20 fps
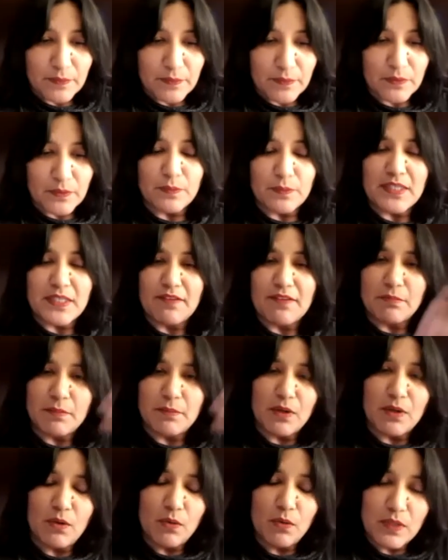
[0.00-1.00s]
we gave him
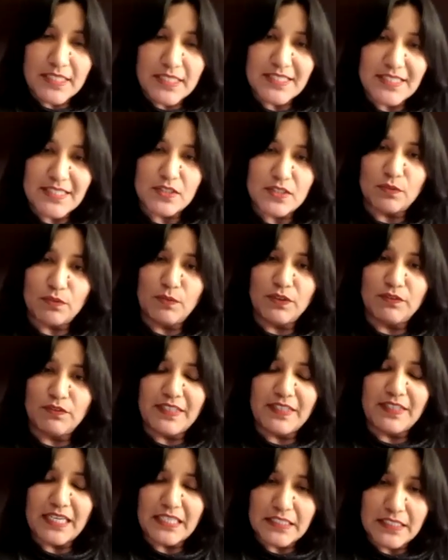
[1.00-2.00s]
a whole list of what
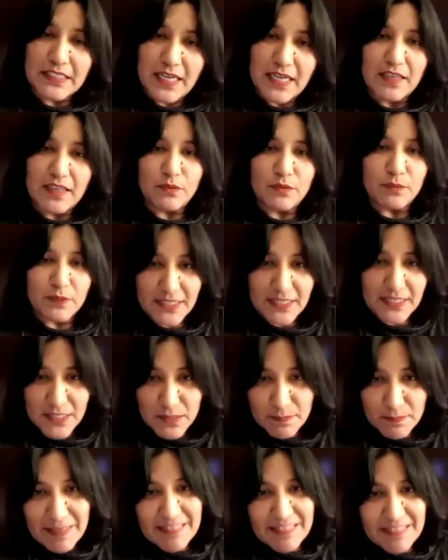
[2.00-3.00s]
we had done with
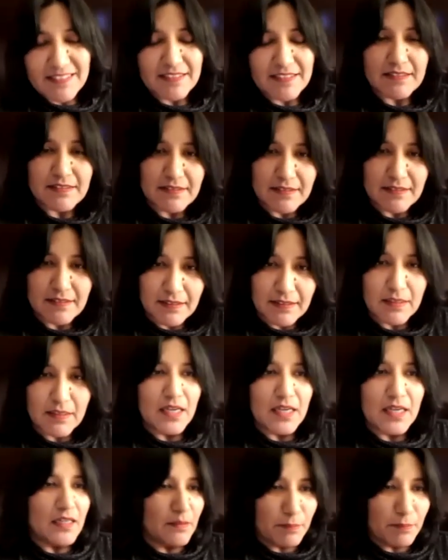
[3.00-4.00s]
expenses and
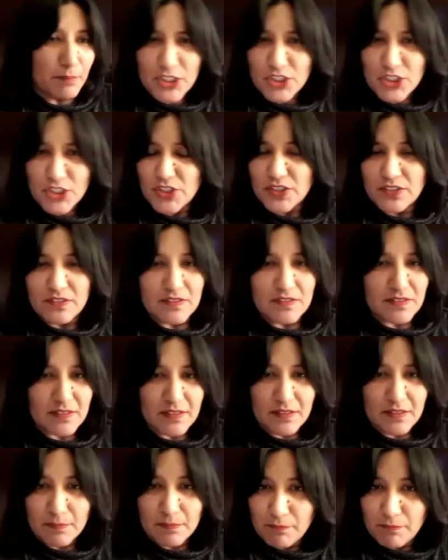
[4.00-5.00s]
pictures
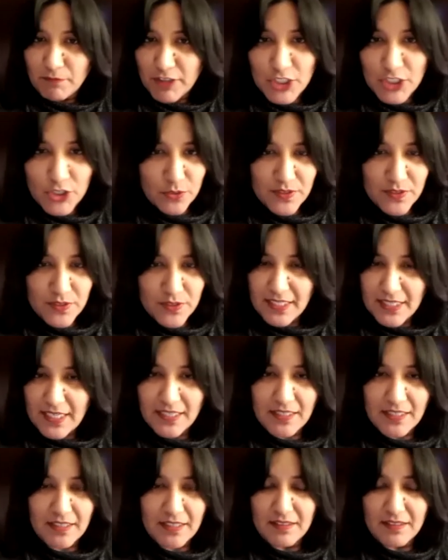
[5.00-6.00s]
and videos that
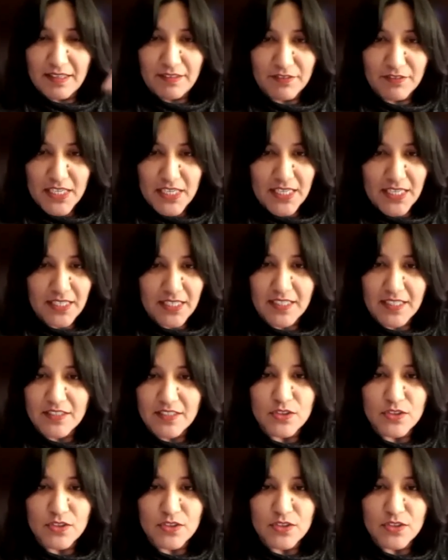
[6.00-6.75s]
I love taking.